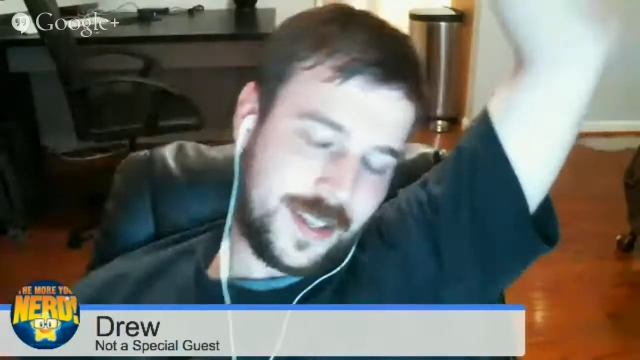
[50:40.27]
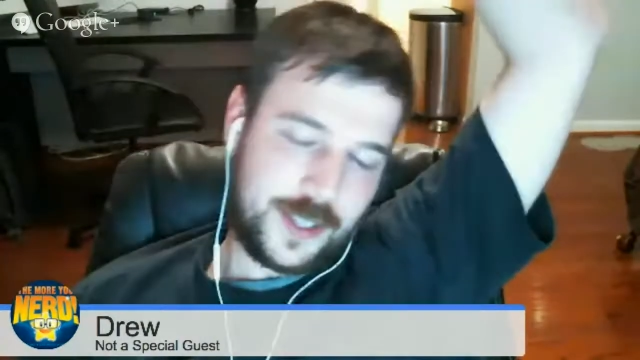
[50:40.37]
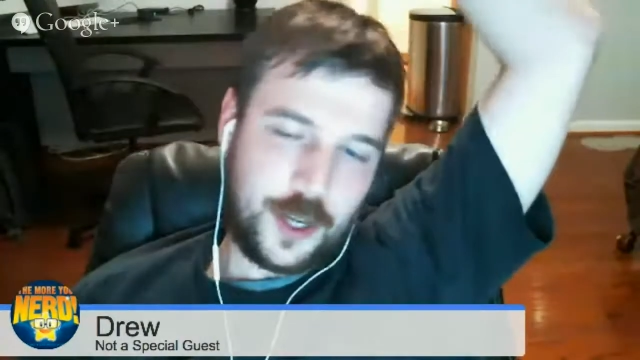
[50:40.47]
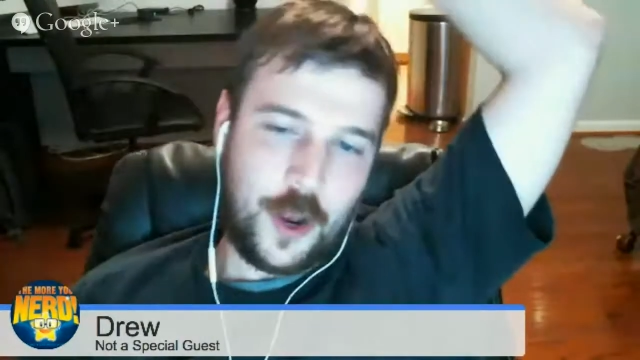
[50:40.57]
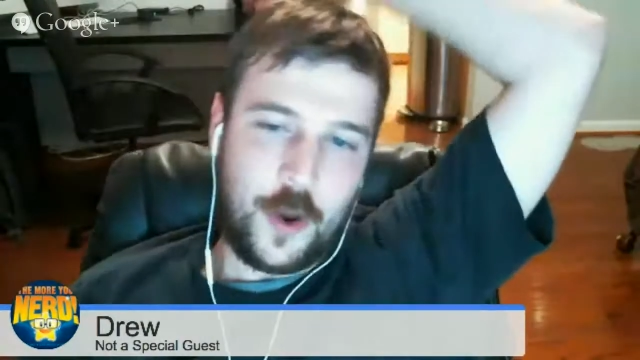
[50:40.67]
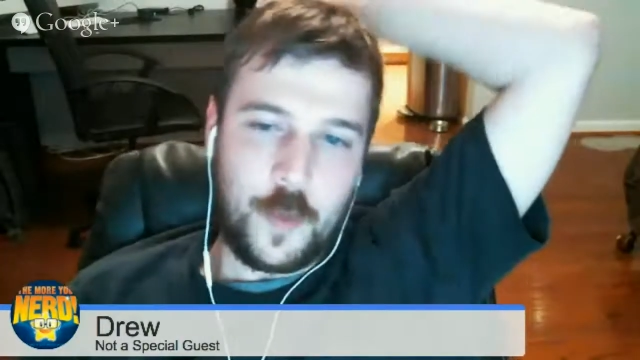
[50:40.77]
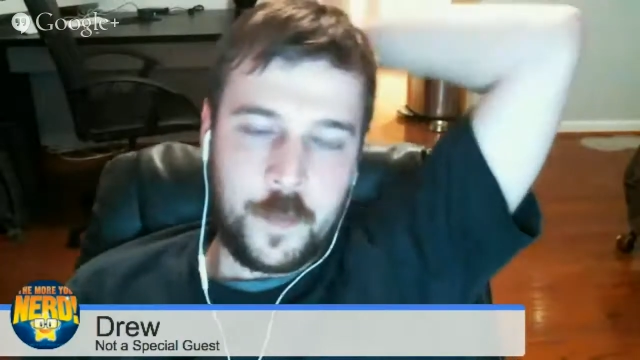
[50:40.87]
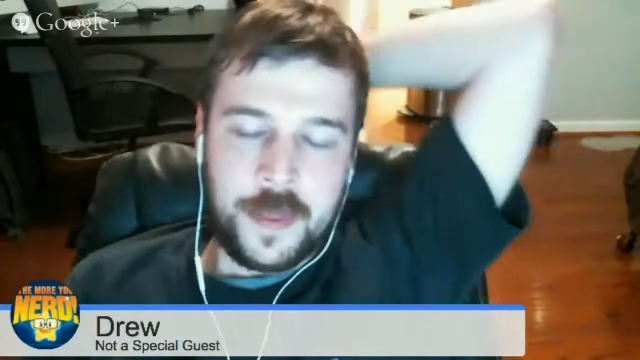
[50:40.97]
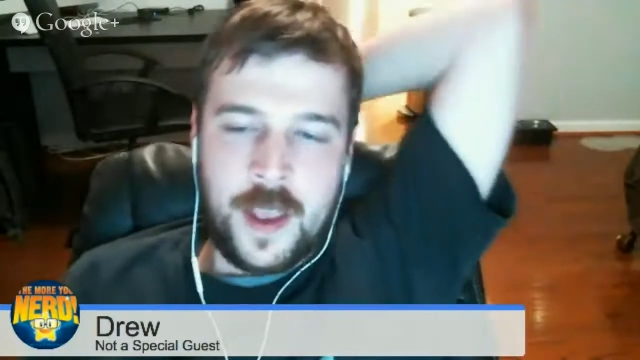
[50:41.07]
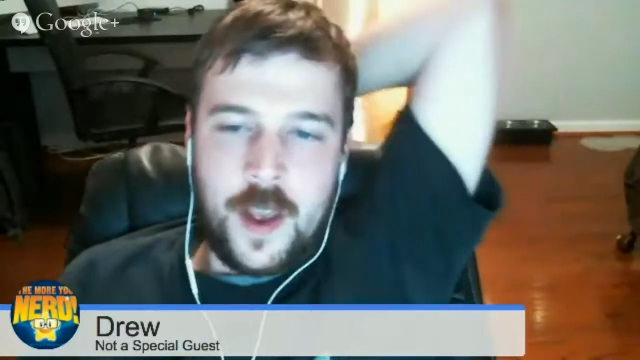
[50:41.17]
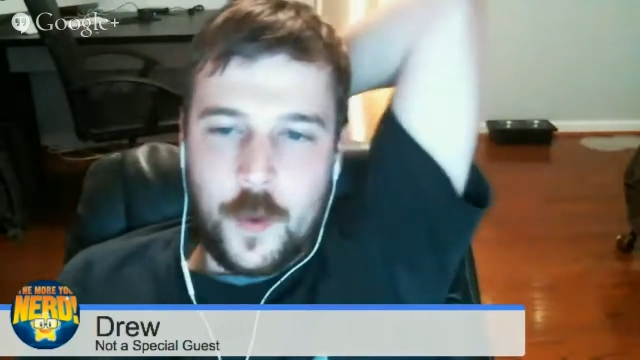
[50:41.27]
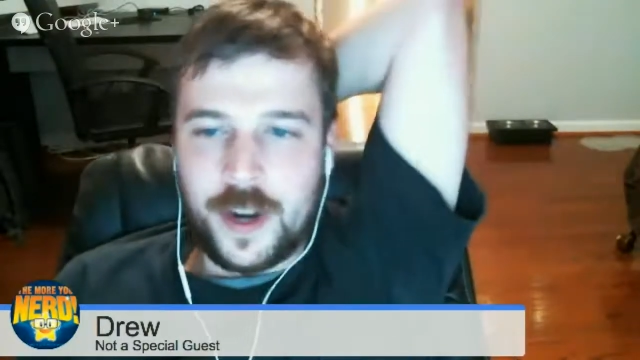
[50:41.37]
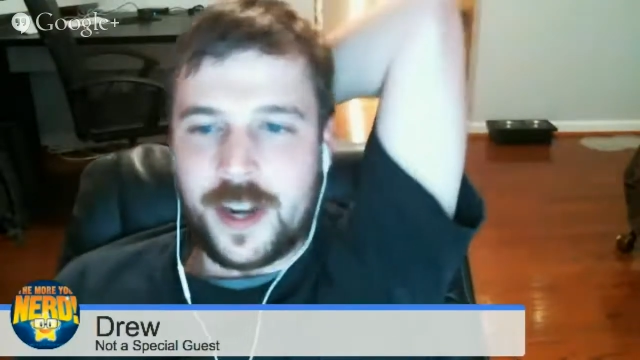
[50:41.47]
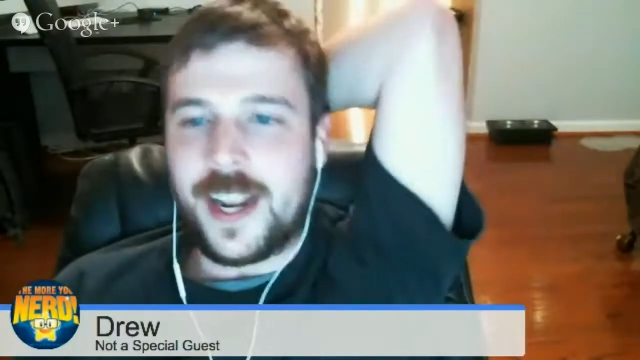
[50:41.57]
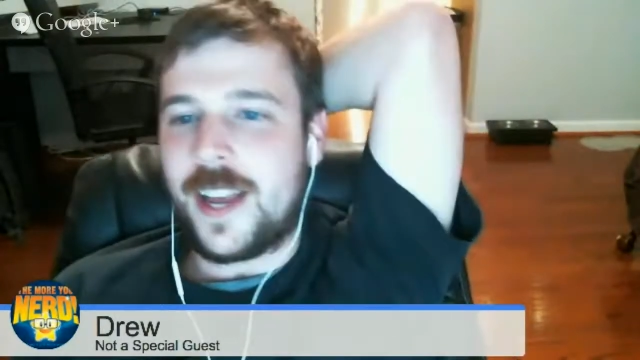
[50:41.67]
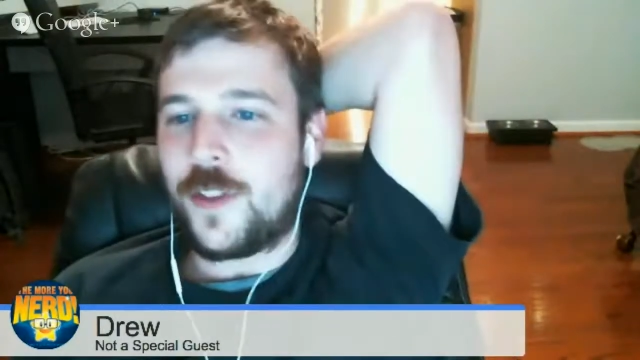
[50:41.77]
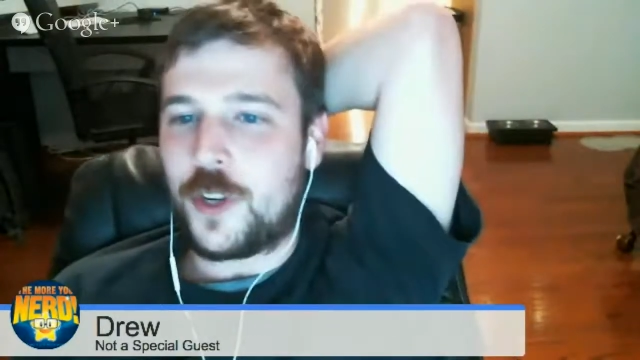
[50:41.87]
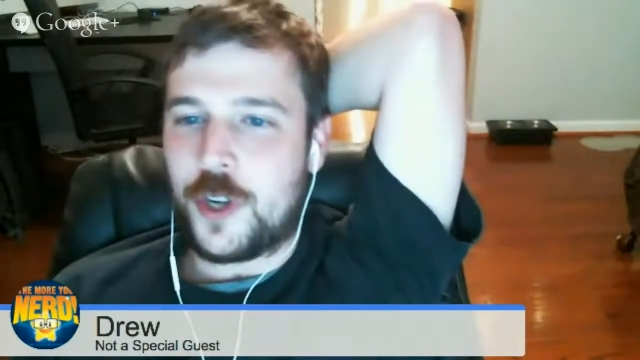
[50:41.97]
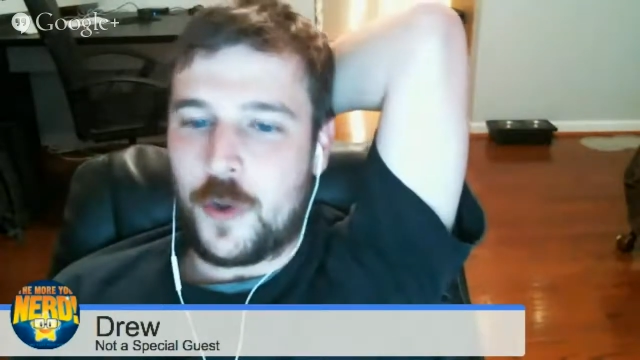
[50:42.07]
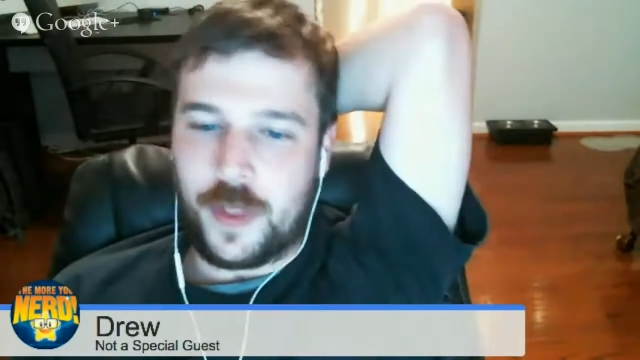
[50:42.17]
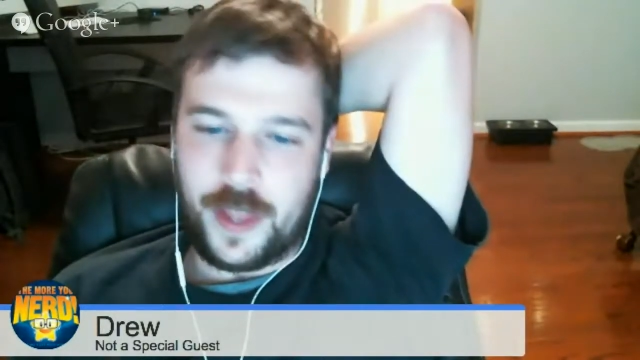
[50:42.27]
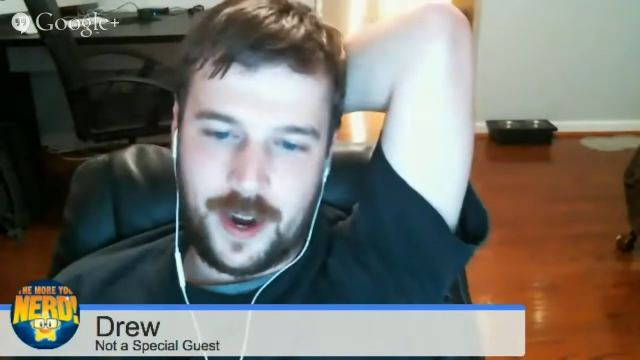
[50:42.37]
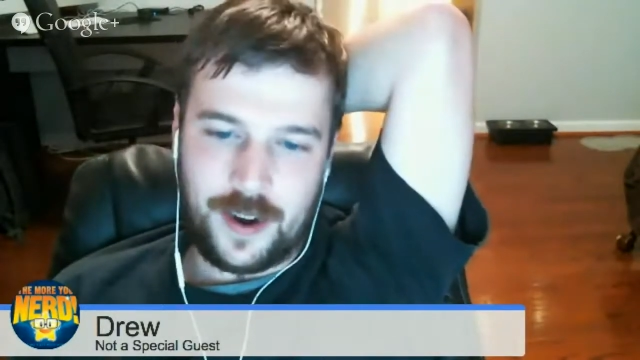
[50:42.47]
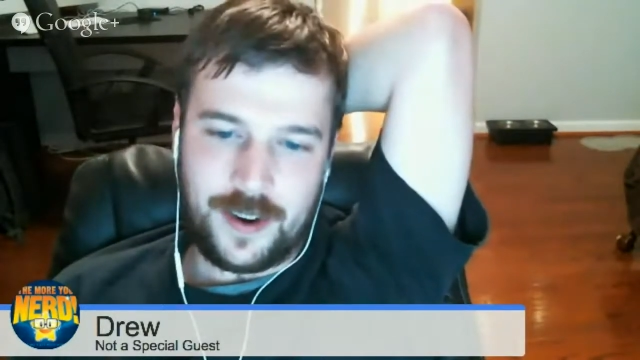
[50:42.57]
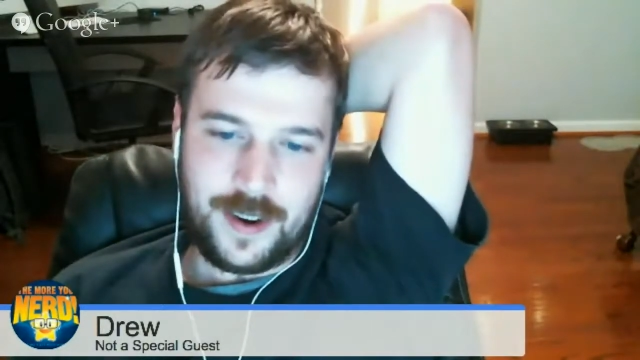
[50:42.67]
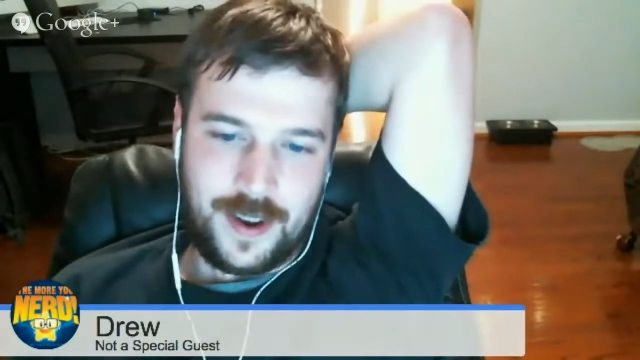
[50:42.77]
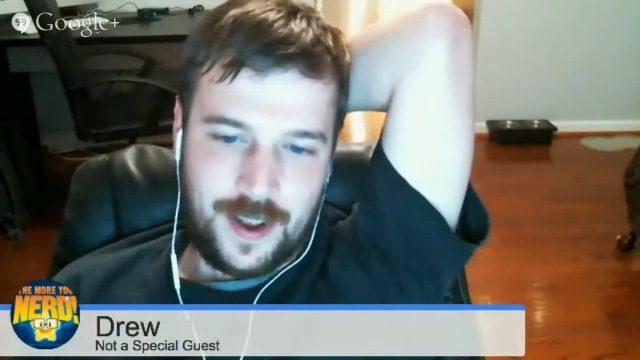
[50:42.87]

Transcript: So we're going to end the show there